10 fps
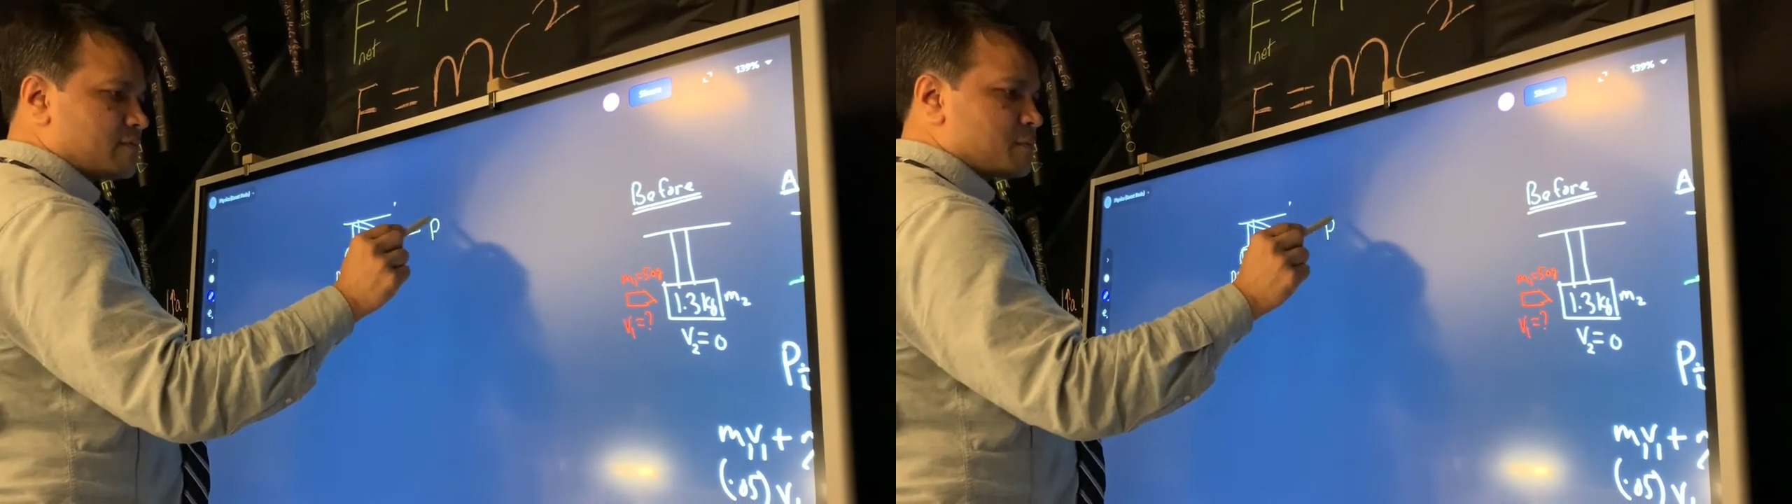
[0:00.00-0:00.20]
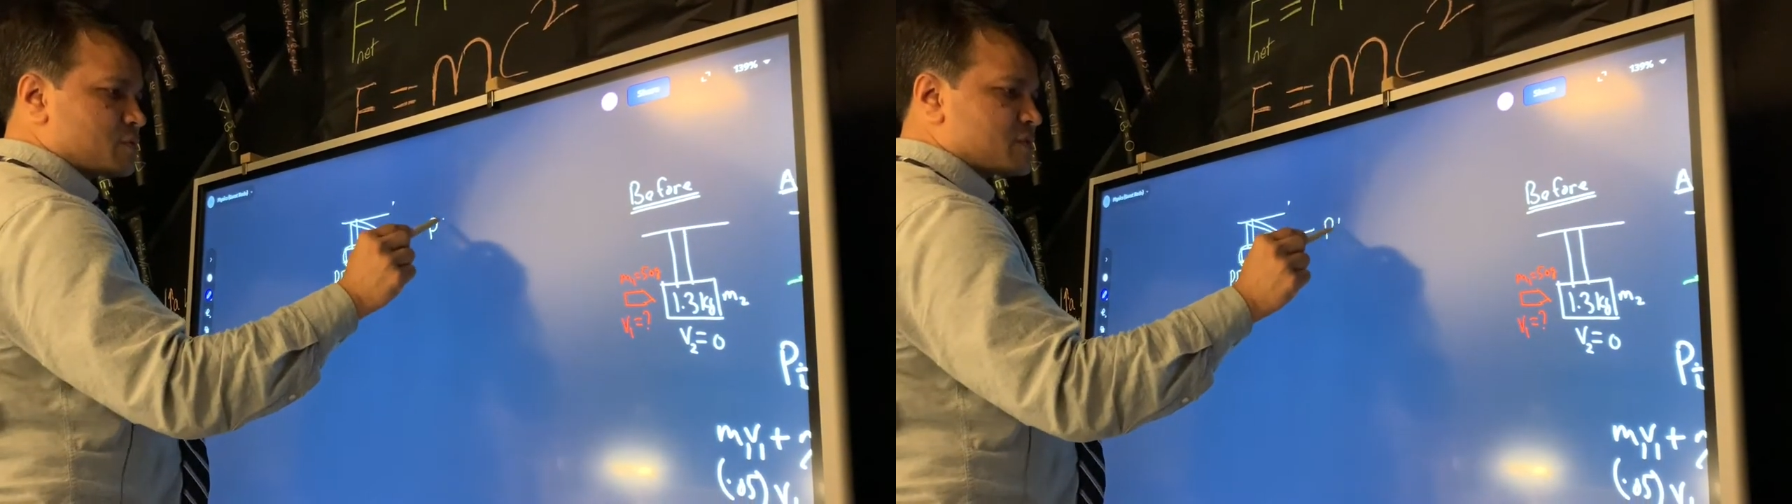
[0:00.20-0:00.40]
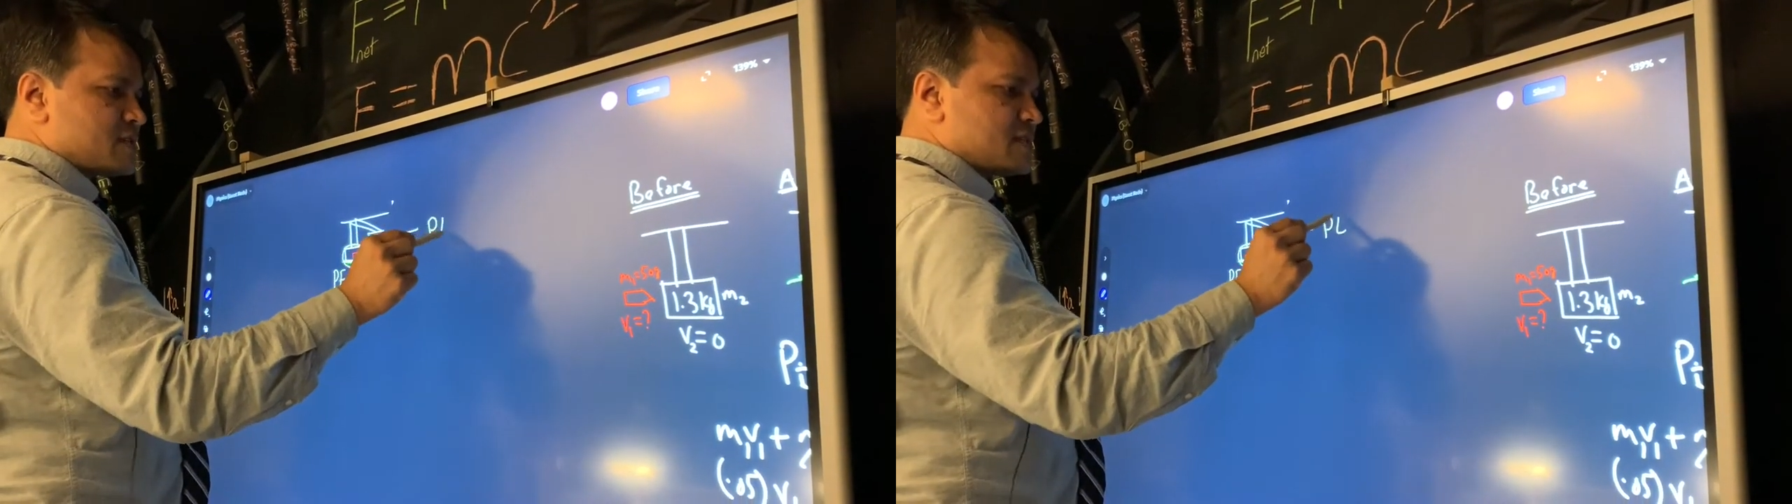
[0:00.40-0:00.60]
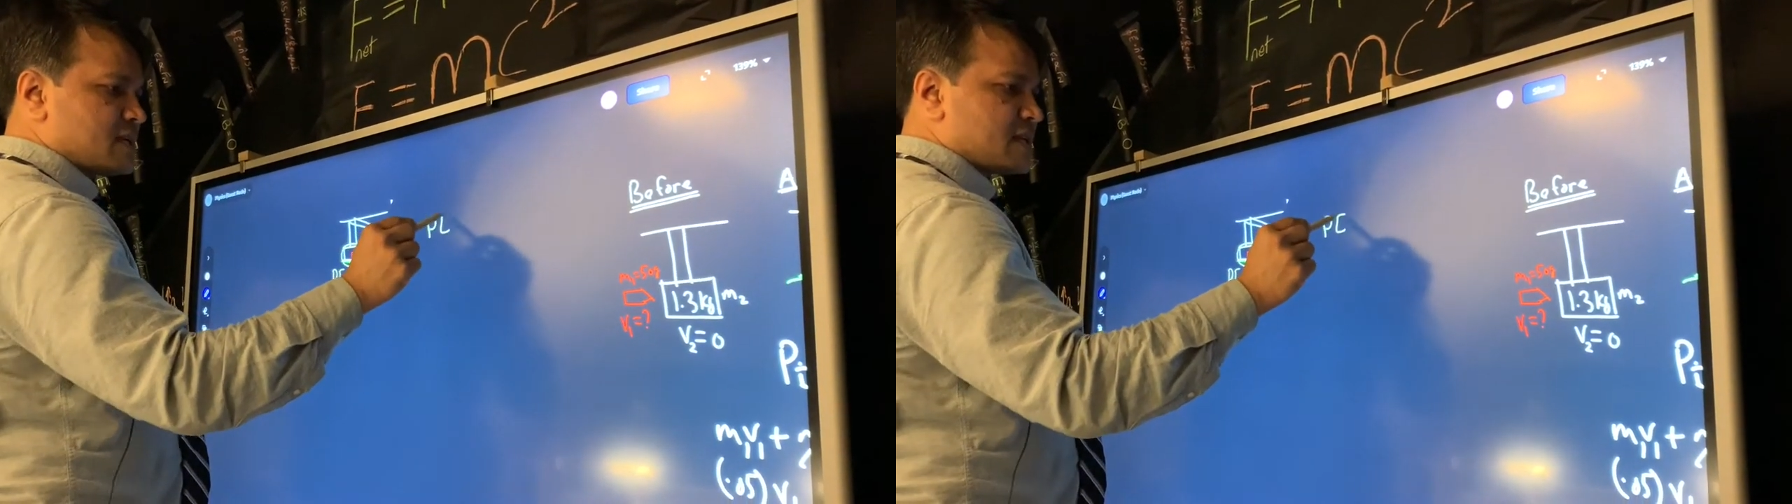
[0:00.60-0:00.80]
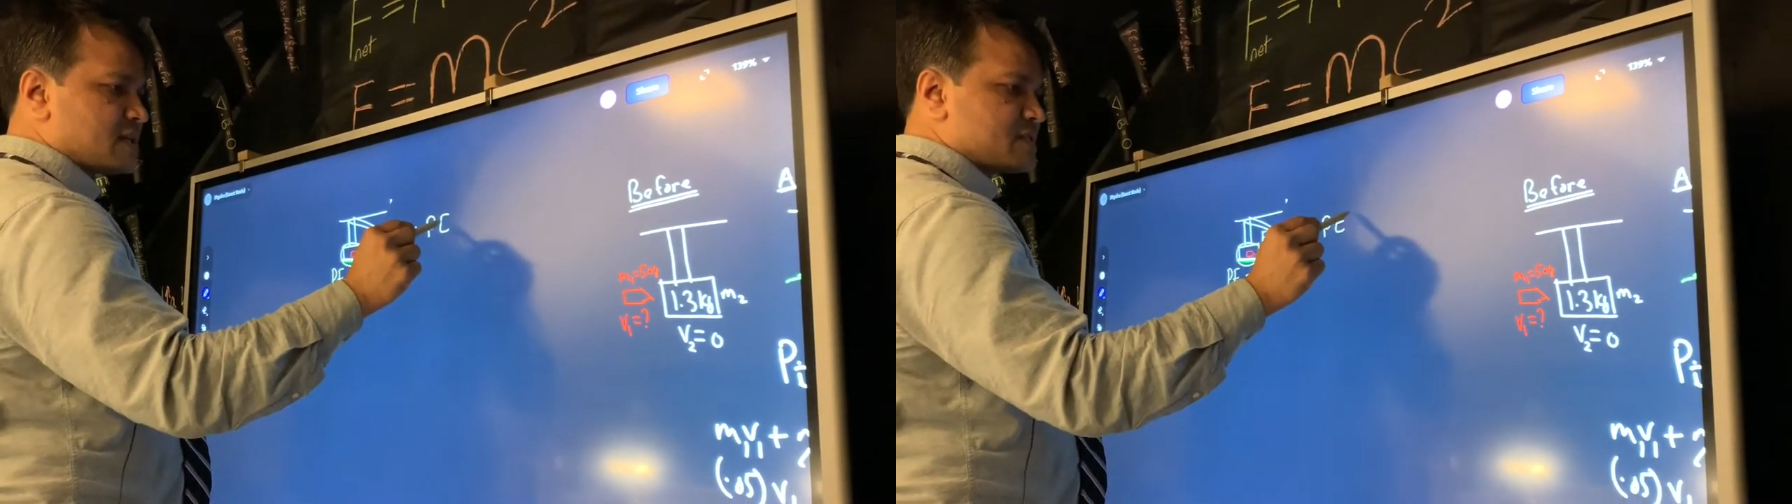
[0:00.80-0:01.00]
potential
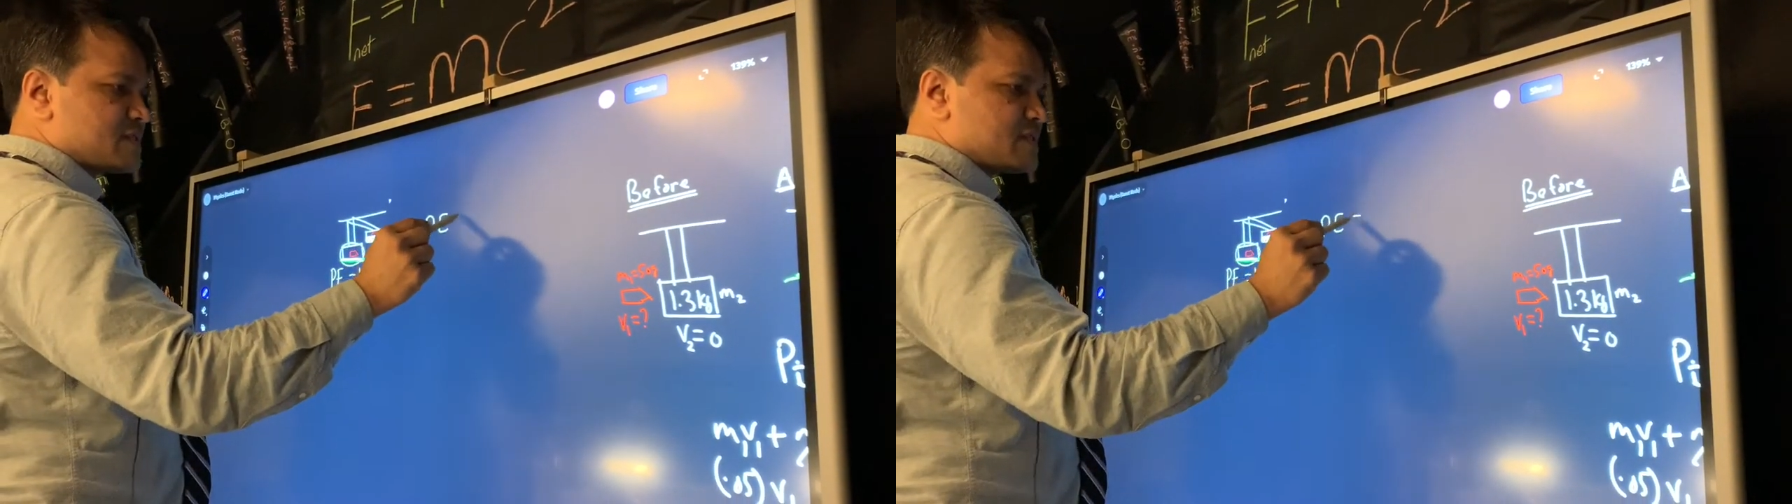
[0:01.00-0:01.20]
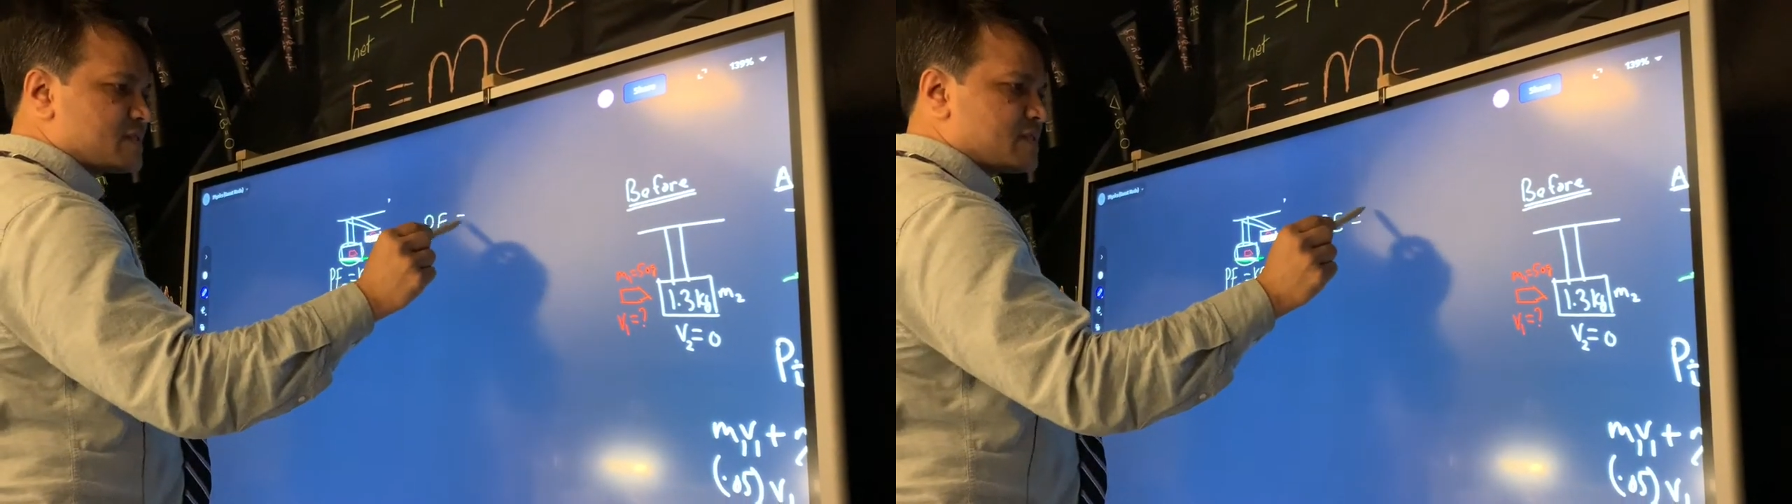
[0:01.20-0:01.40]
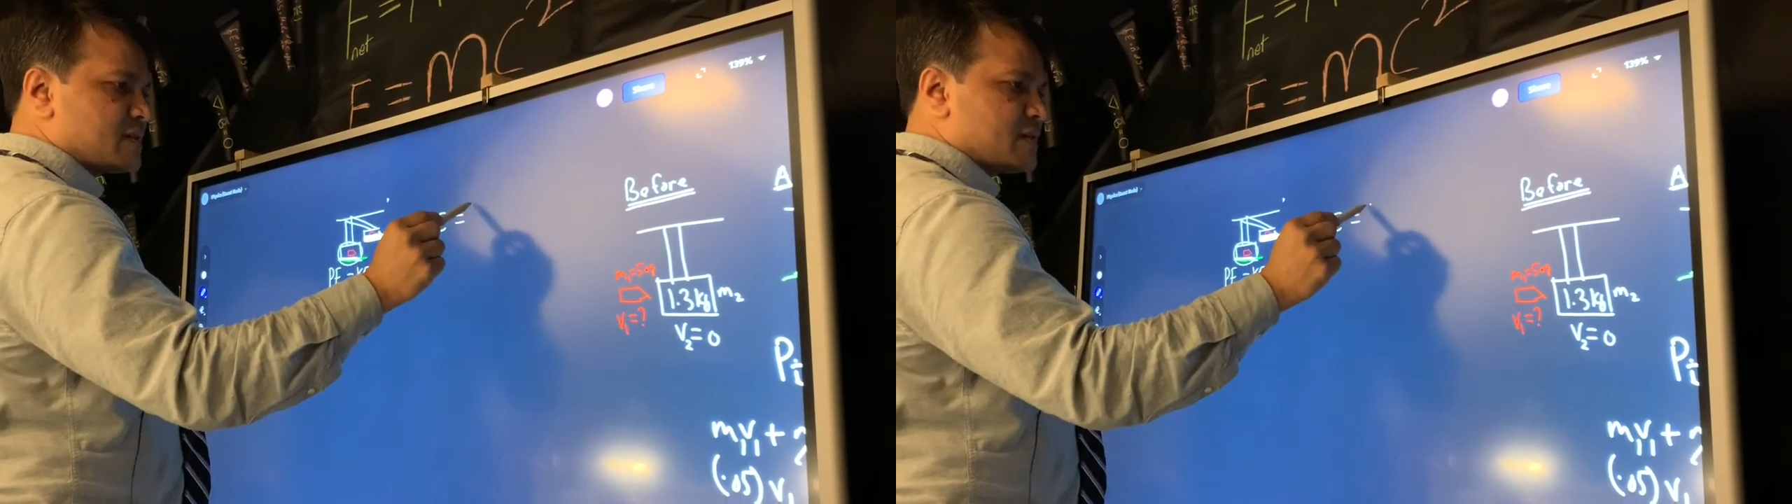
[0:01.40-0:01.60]
energy is